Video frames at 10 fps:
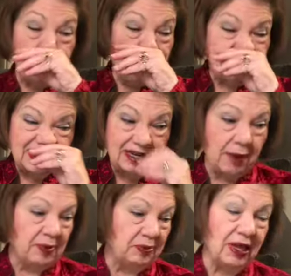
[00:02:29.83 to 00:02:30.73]
I had to
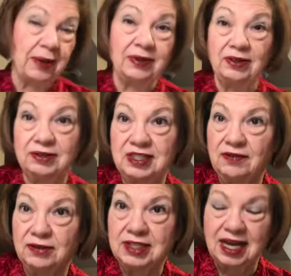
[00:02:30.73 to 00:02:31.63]
stop and play with her
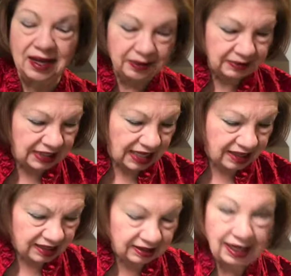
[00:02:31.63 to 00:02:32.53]
several times and
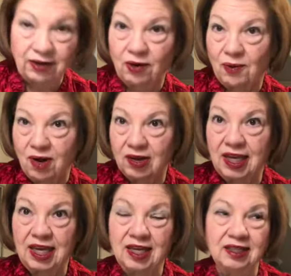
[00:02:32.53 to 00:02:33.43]
then take her
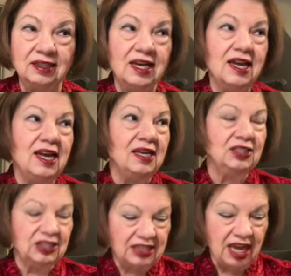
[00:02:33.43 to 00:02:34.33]
walking. And
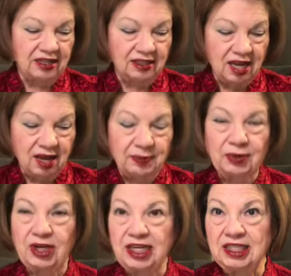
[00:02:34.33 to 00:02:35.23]
she's gotten
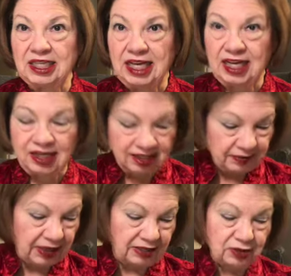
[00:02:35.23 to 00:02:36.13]
pretty clingy
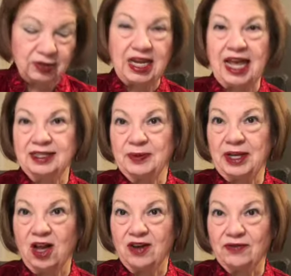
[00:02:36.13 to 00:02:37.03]
because her dad's been
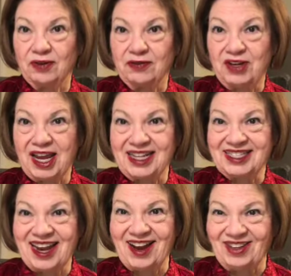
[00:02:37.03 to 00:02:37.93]
gone for a few
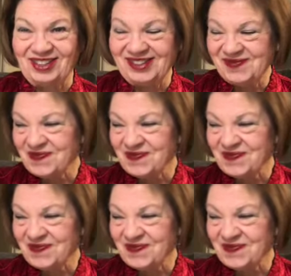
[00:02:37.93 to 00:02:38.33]
days now.